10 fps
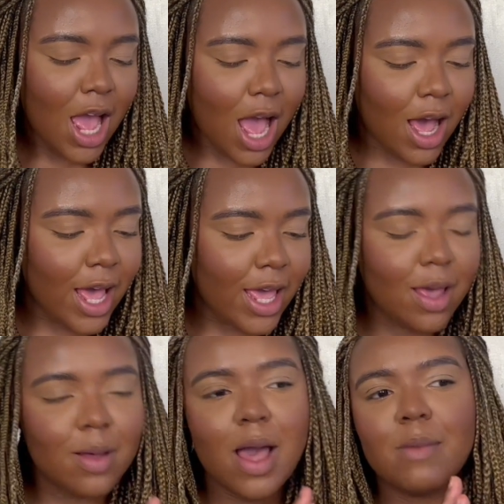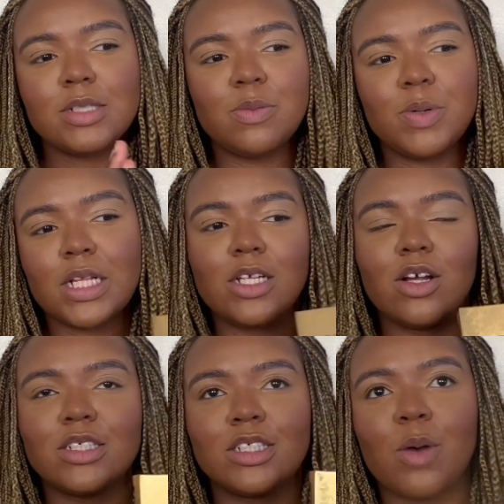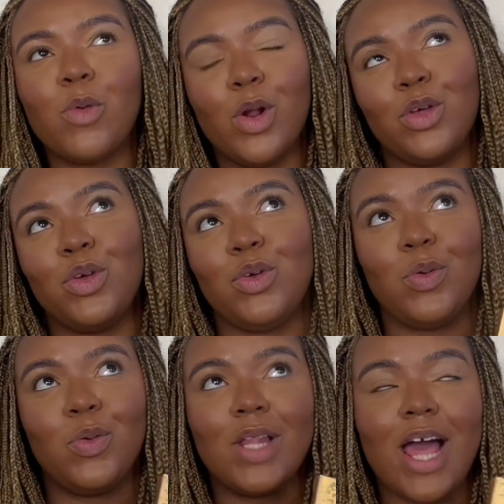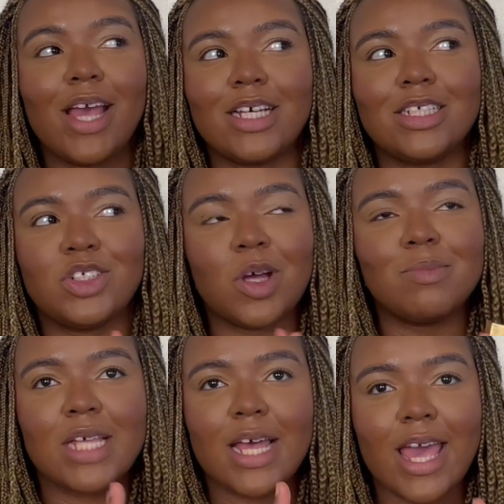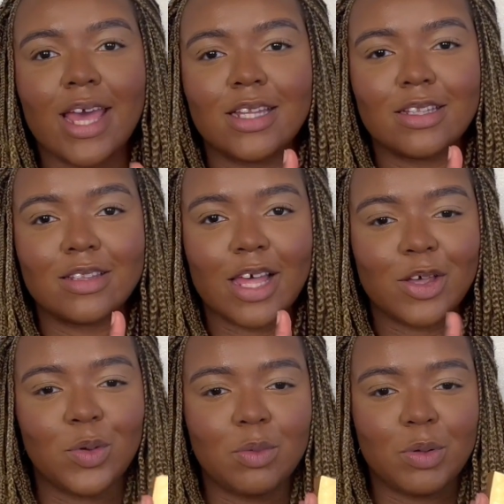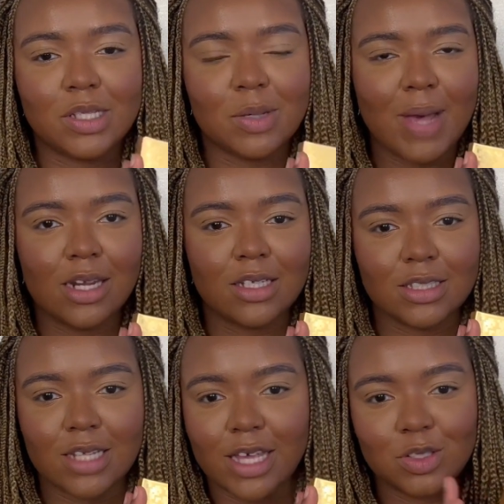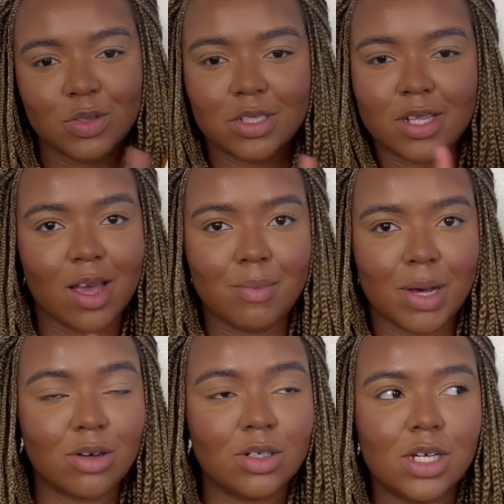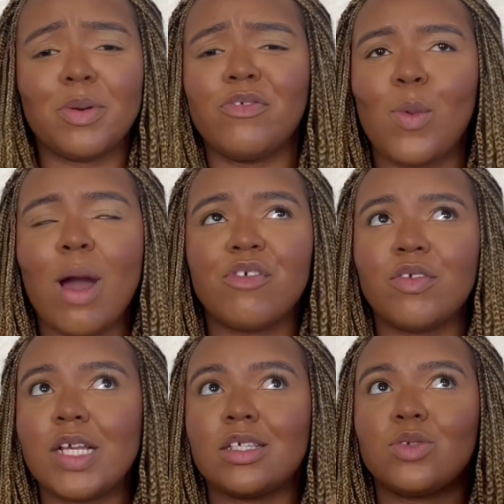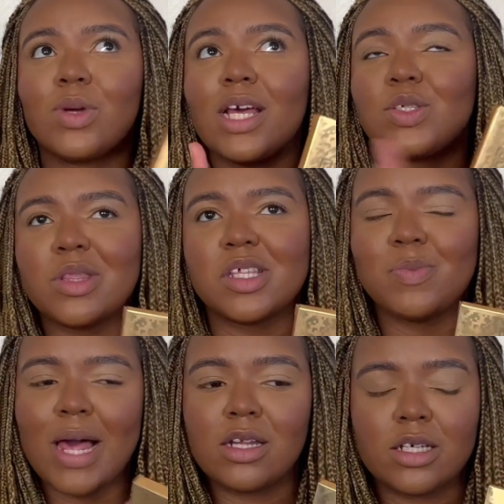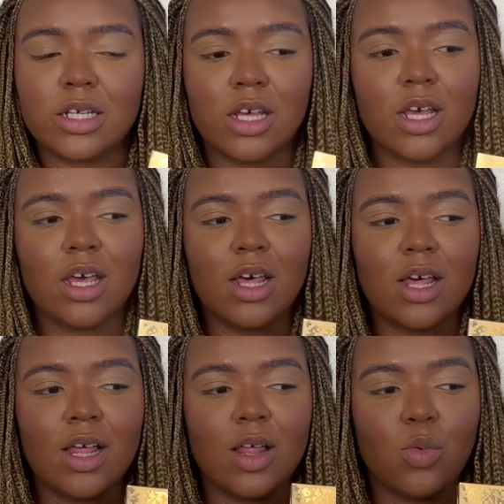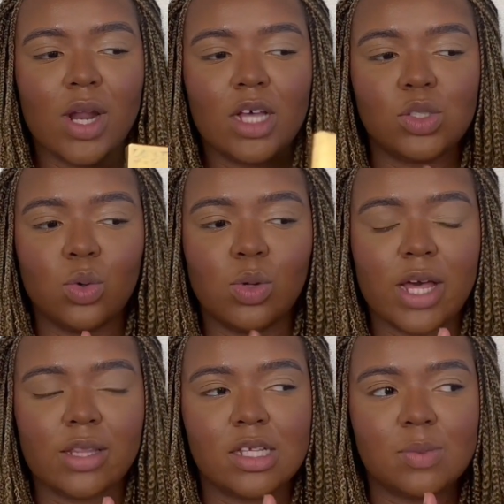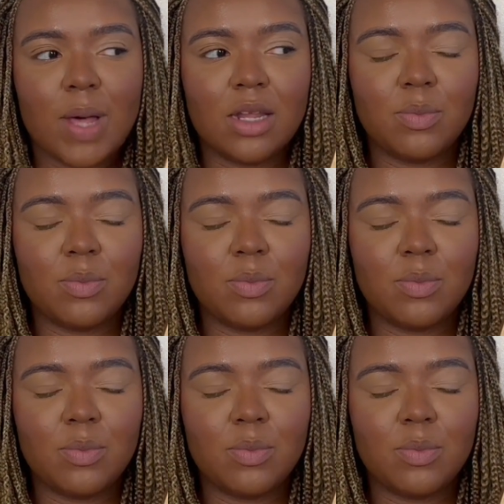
I am typically not someone who like jumps at getting like Huda Beauty palettes like as soon as they come out, but for whatever reason, when I saw this palette, when I saw like this palette